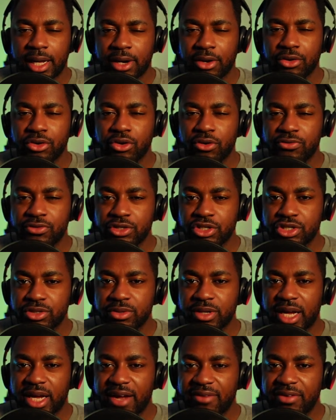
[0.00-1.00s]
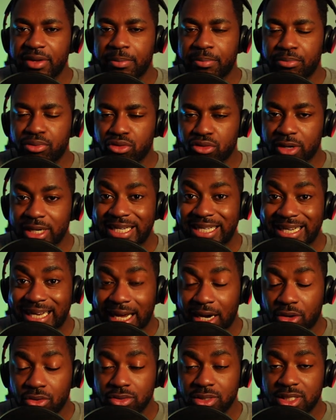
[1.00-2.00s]
I don't know if you should have it printed
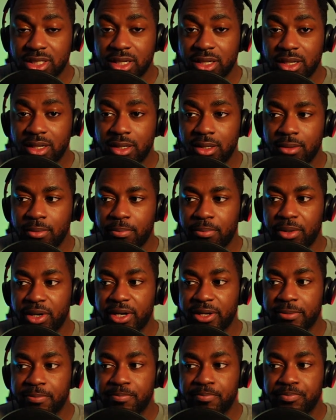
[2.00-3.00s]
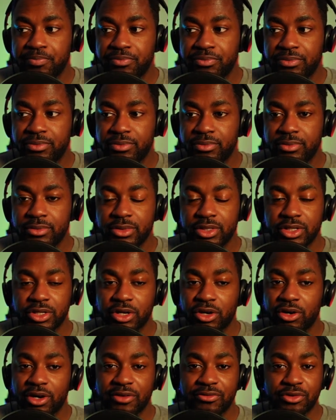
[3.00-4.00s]
out. But you
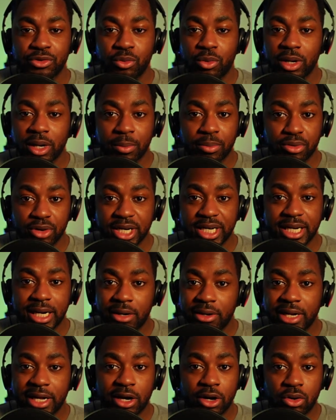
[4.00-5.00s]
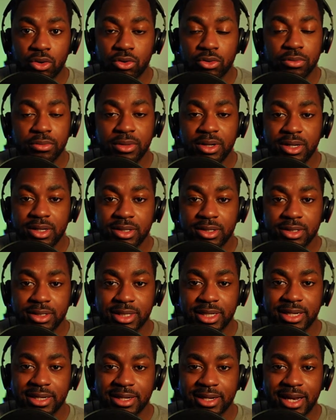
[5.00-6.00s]
know, if you want to print it out at home,
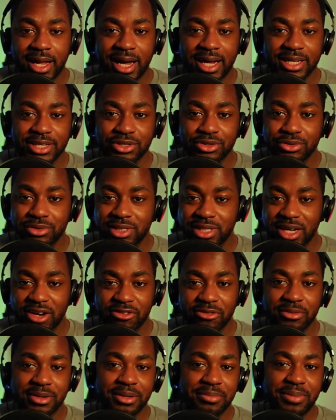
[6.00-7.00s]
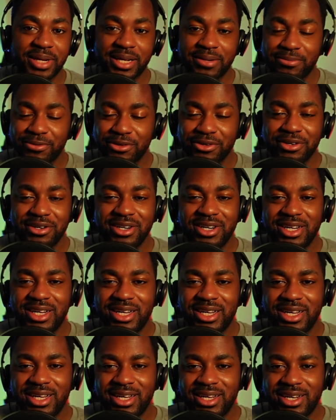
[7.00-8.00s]
not use government paper,
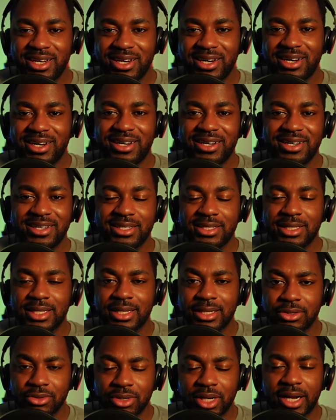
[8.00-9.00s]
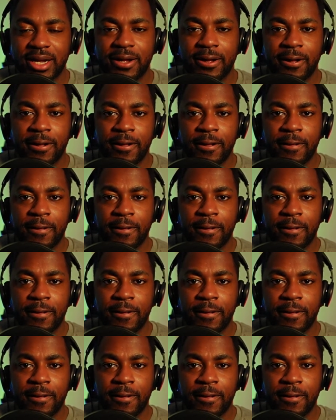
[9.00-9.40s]
uh, then do that.